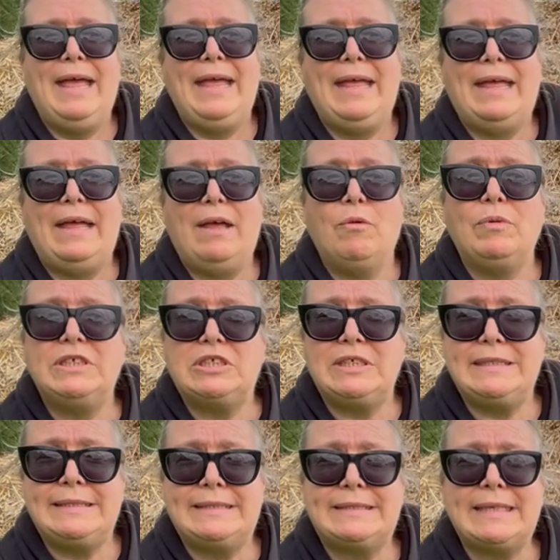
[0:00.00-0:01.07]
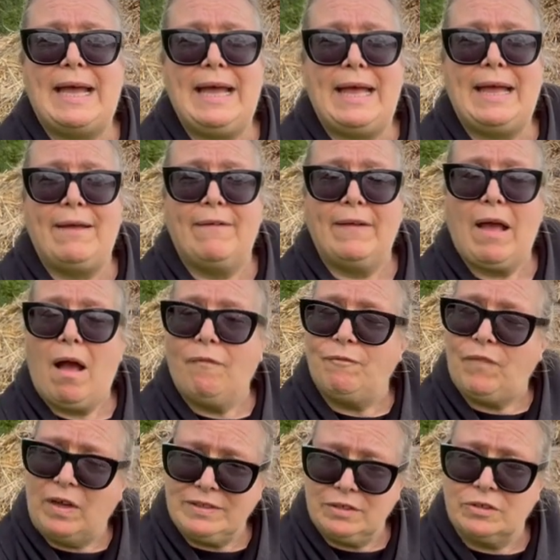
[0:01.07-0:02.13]
uh, which is a
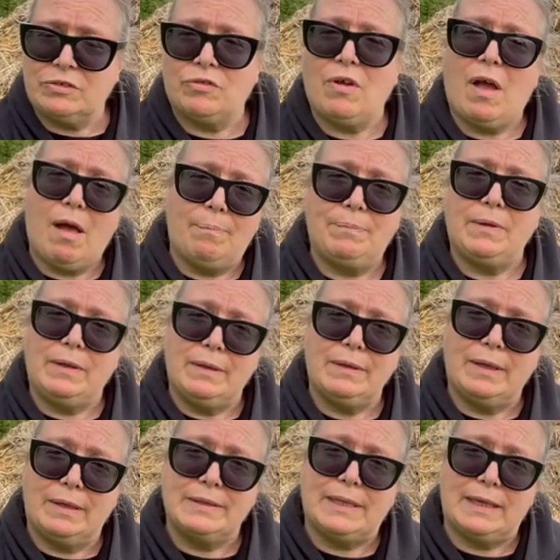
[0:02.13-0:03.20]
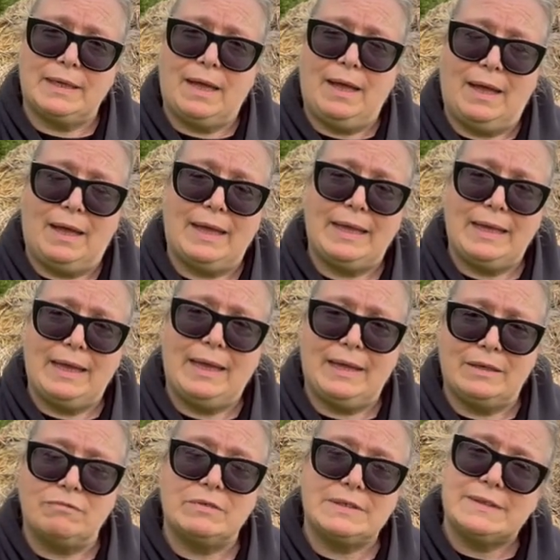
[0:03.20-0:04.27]
fodder crop that I
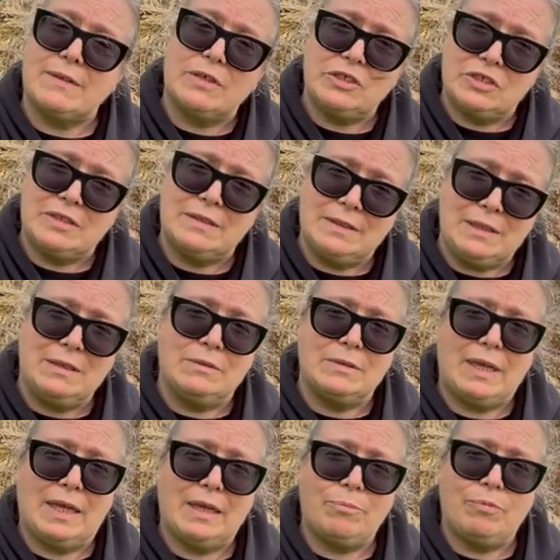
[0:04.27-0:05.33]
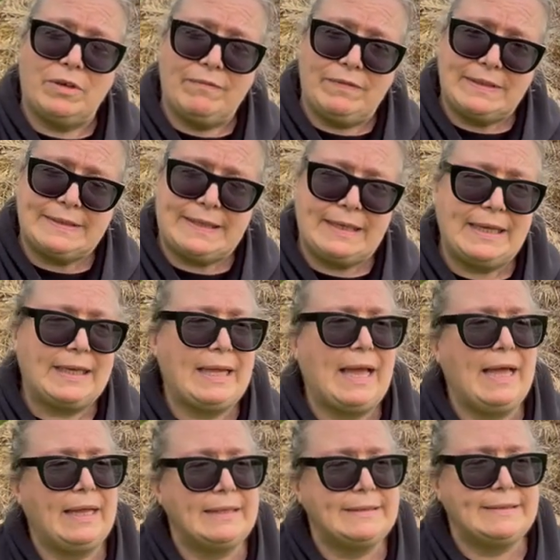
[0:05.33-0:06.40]
had researched in the UK previously.
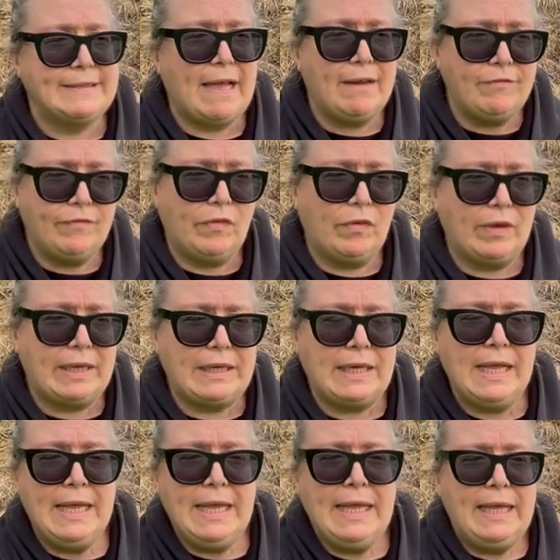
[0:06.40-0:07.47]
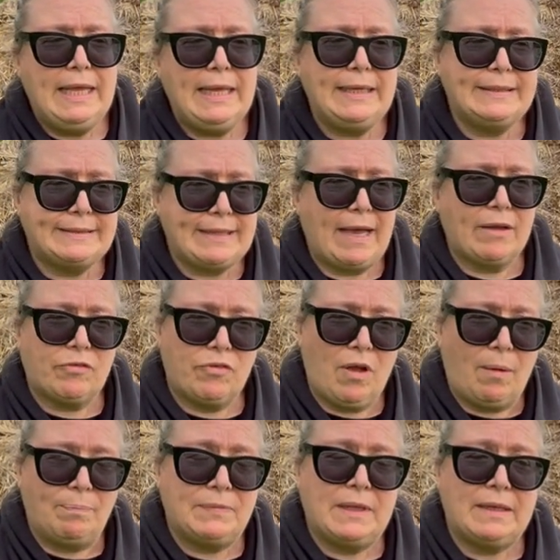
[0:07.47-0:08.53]
And sainfoin is a
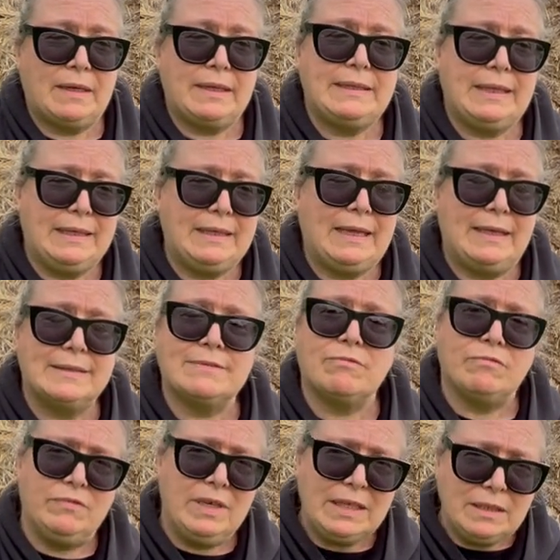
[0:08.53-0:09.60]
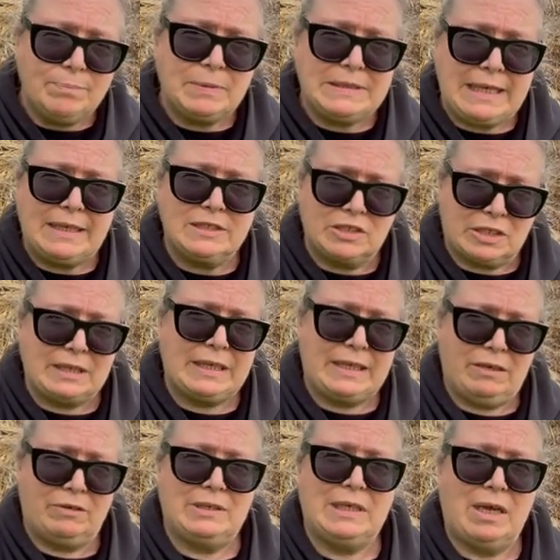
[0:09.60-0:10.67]
crop that I think has real potential
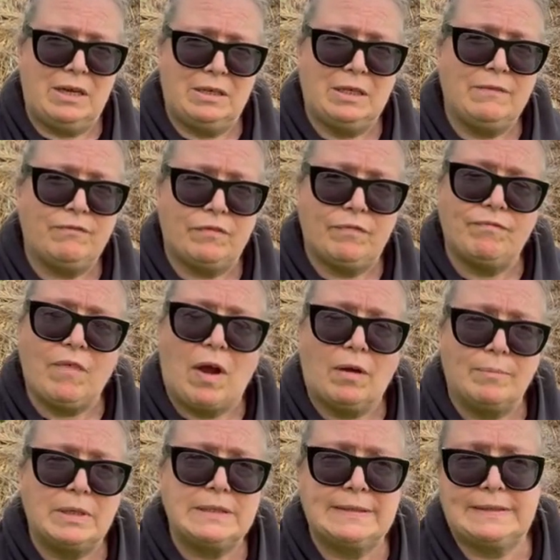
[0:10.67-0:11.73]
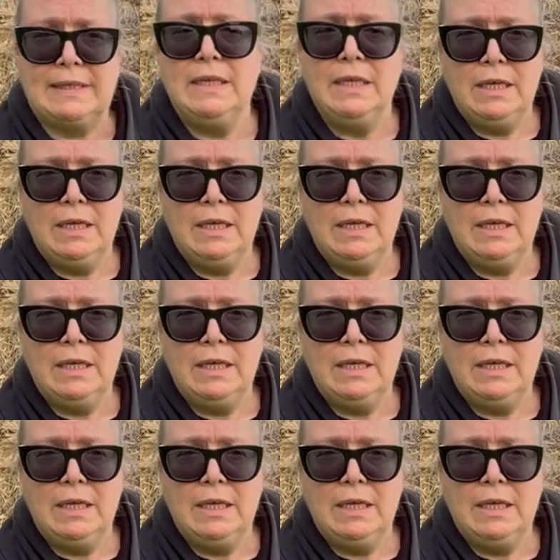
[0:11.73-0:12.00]
here in Ireland for farmers